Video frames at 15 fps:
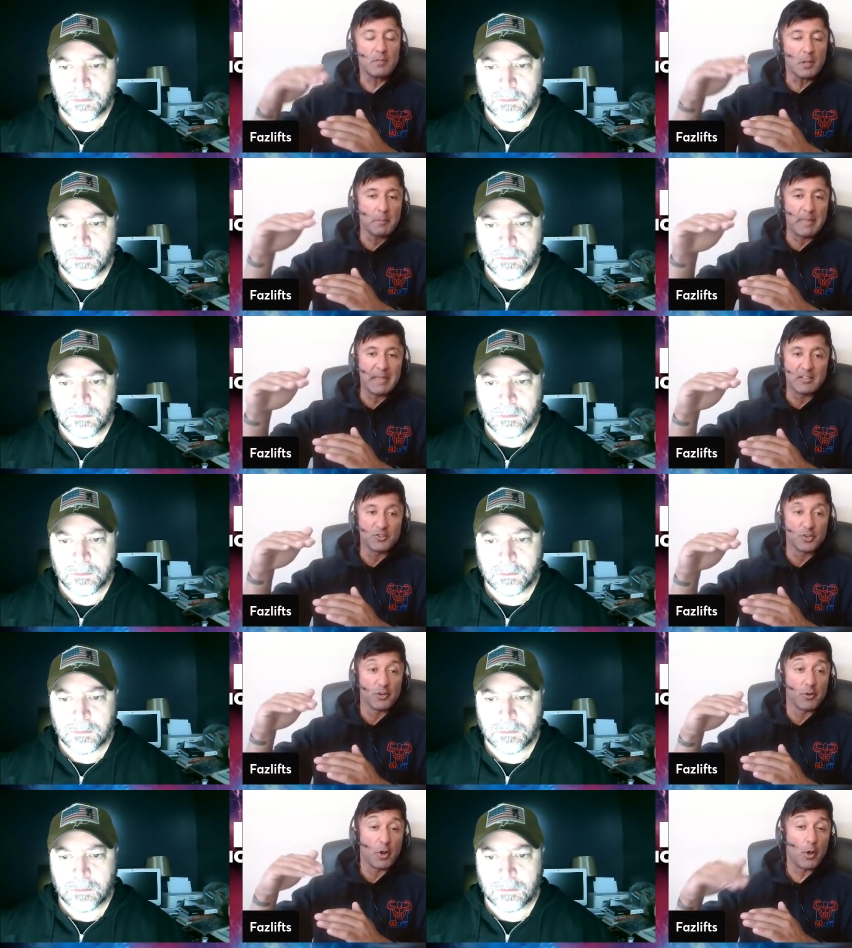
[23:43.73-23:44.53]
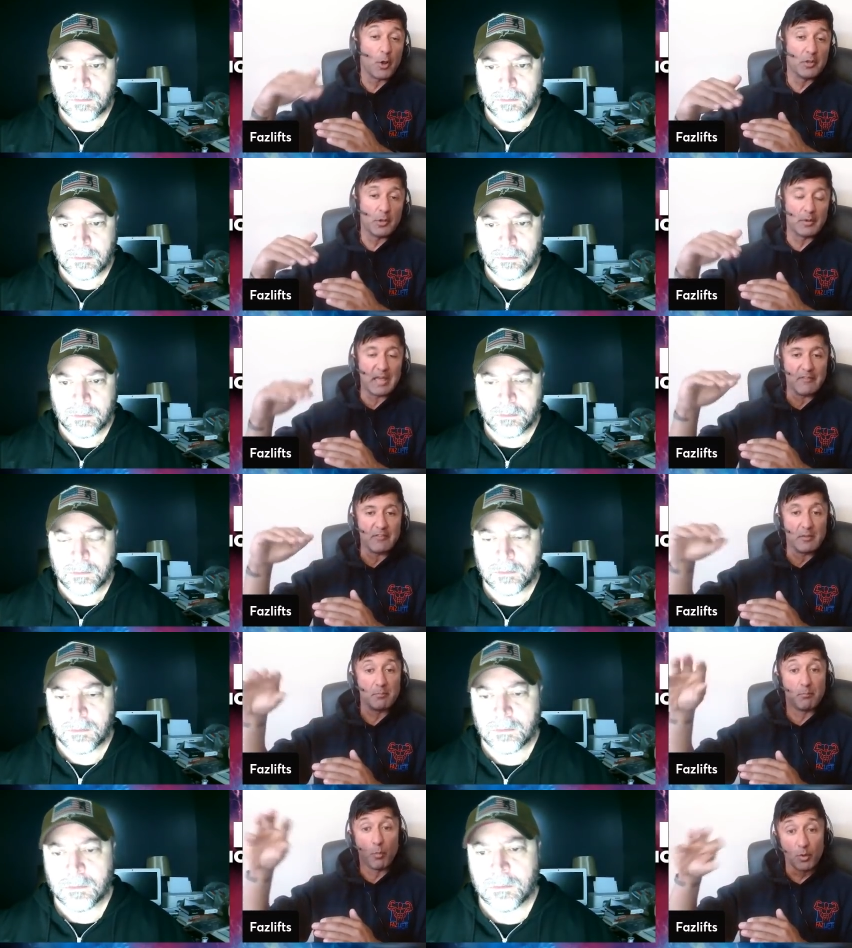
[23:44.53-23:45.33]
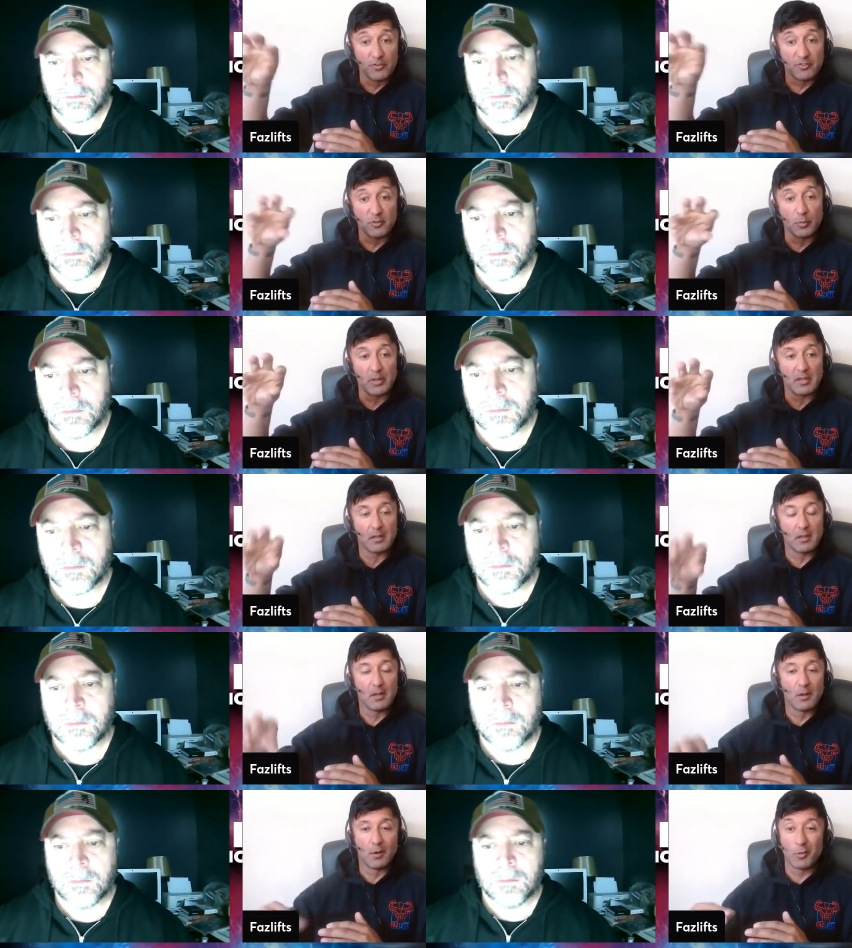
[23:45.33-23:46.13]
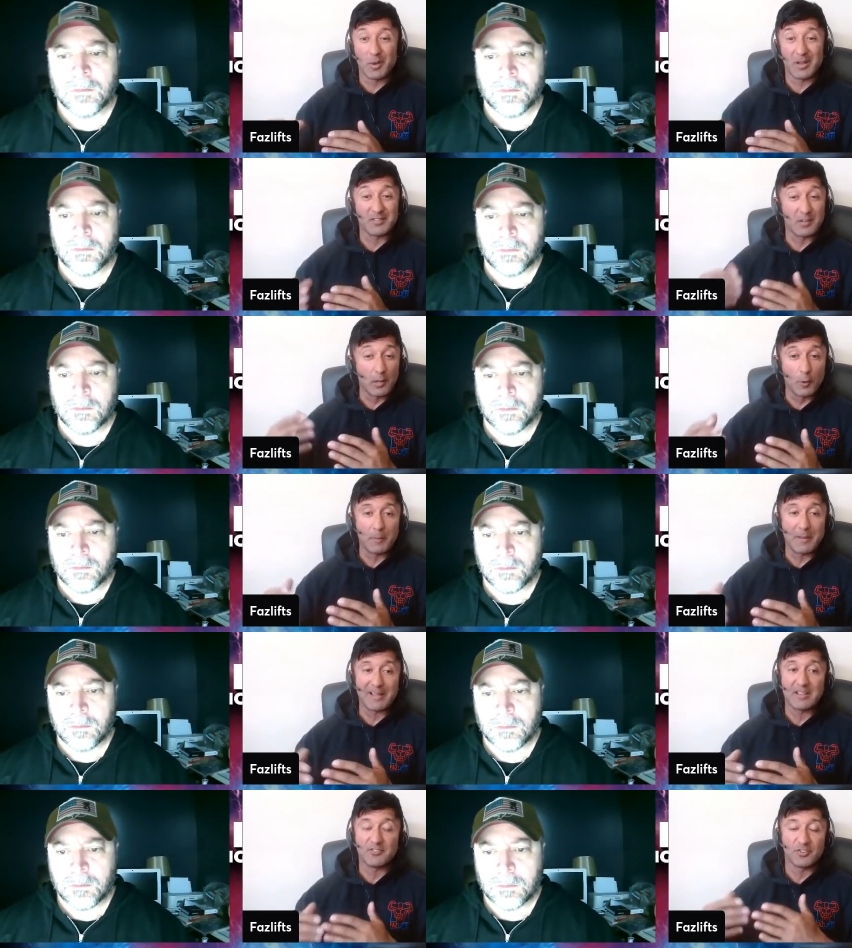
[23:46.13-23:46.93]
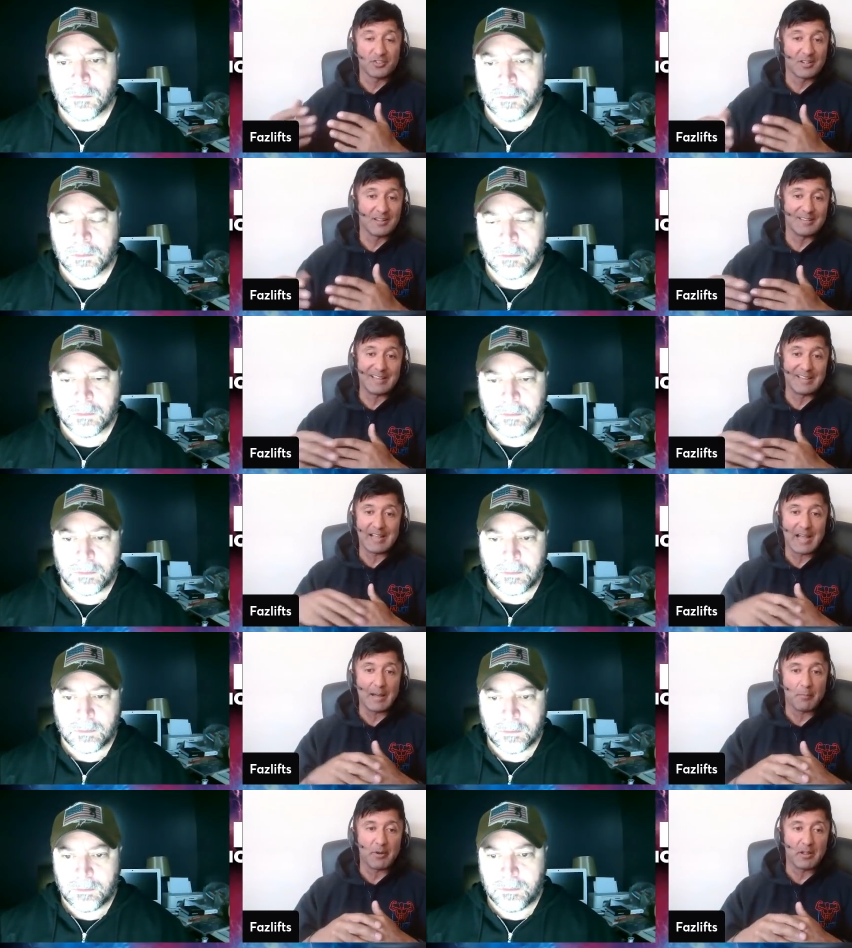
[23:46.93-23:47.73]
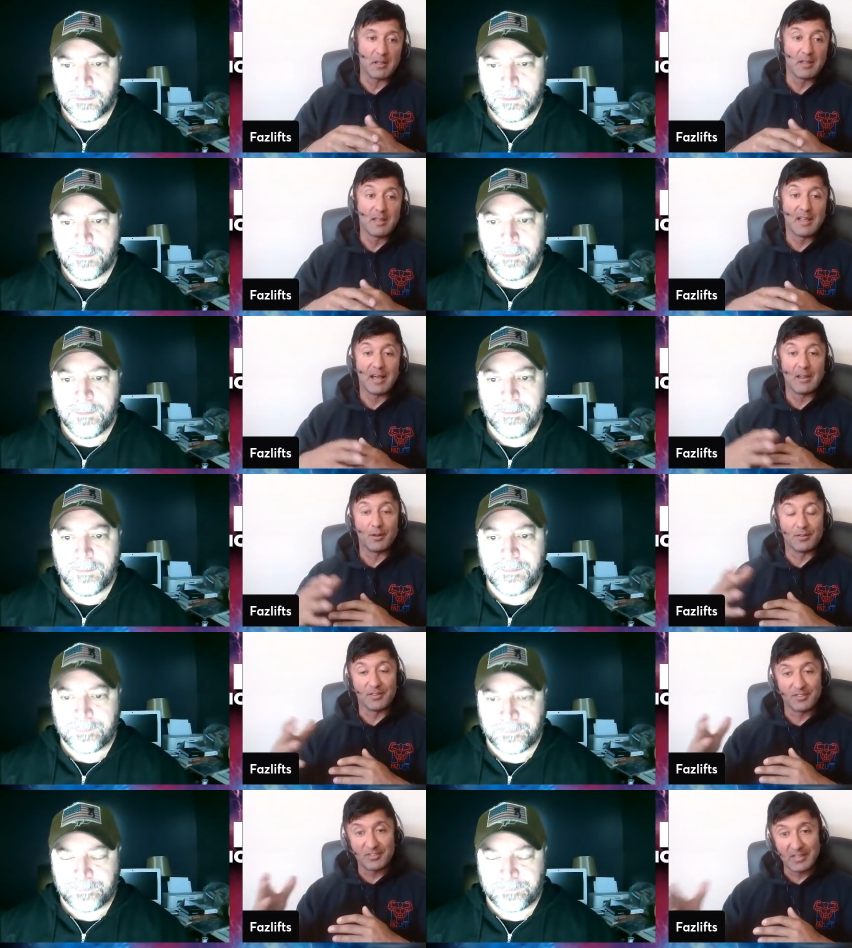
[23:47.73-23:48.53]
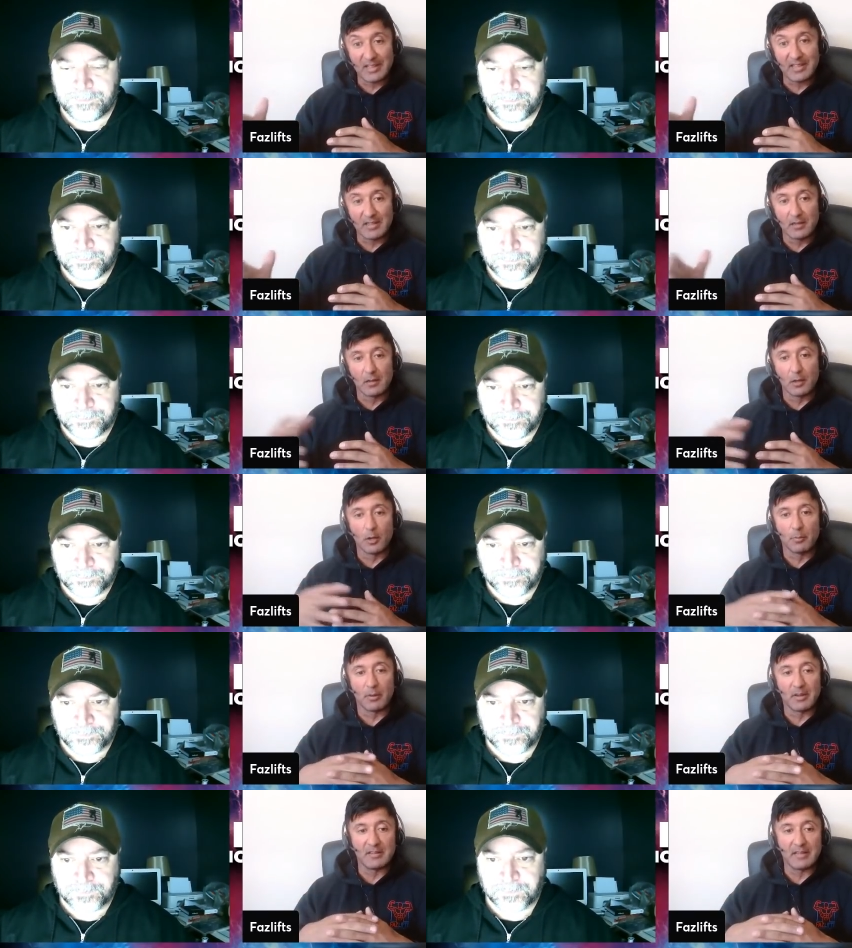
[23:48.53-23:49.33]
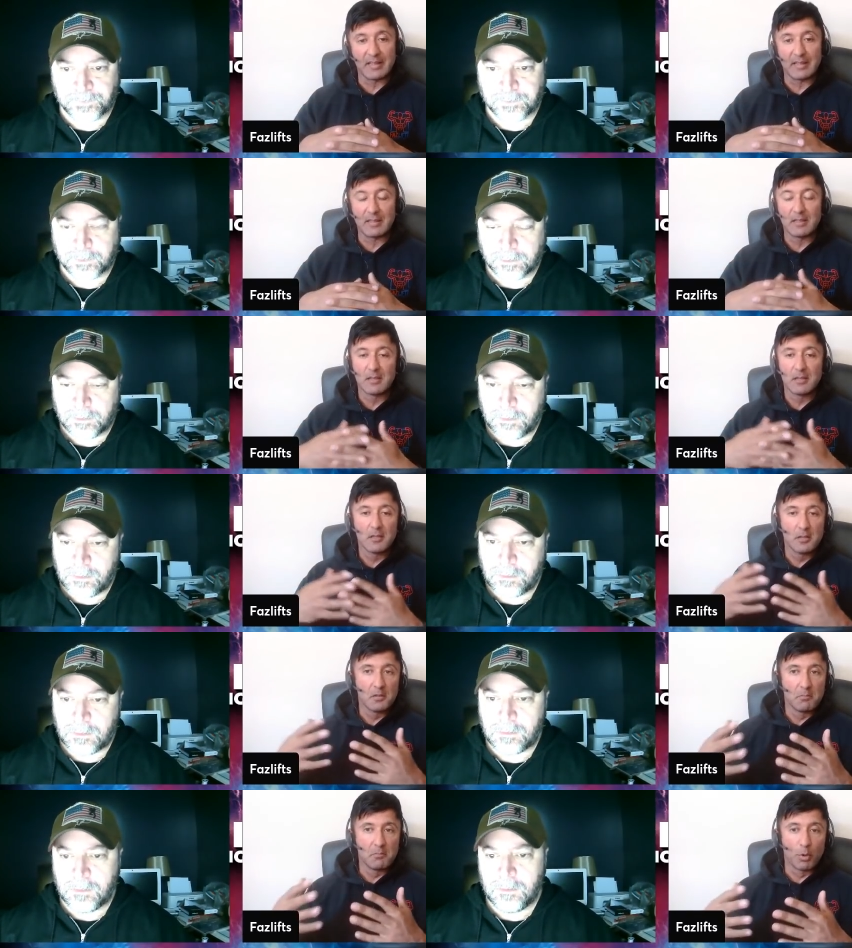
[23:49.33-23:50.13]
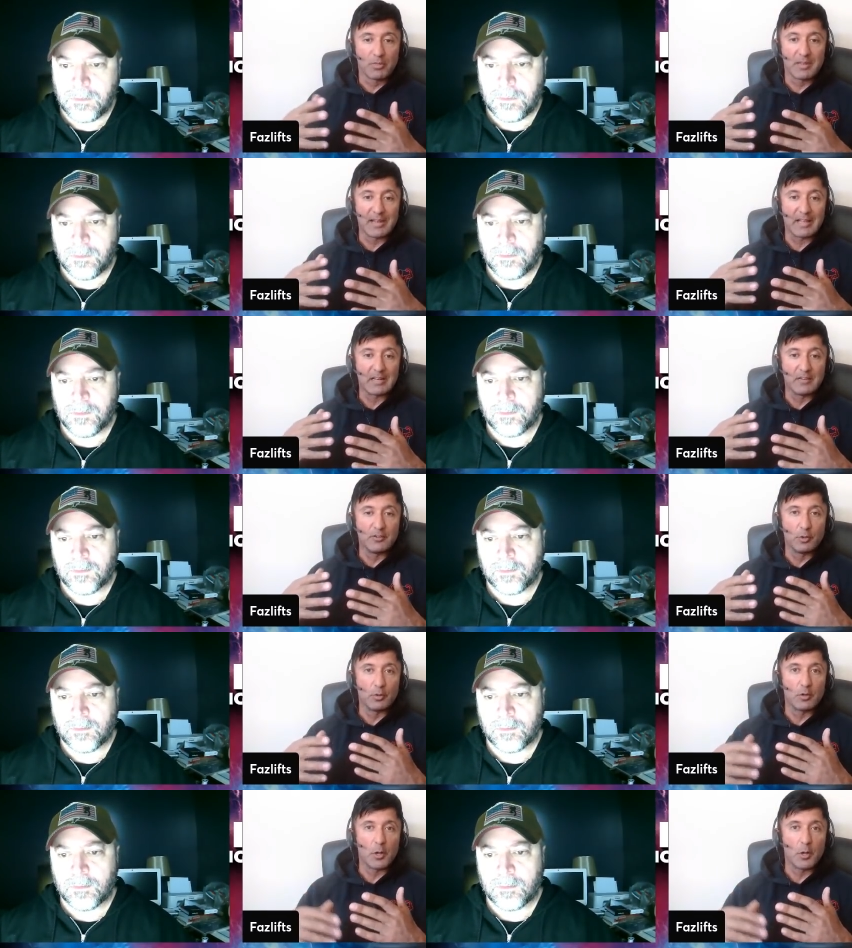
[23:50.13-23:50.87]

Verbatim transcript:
Speaker 1: making sure you're only going heavy once a week. Otherwise, the lower back is just going to take a hammering. And on the second lower body day, more than likely do a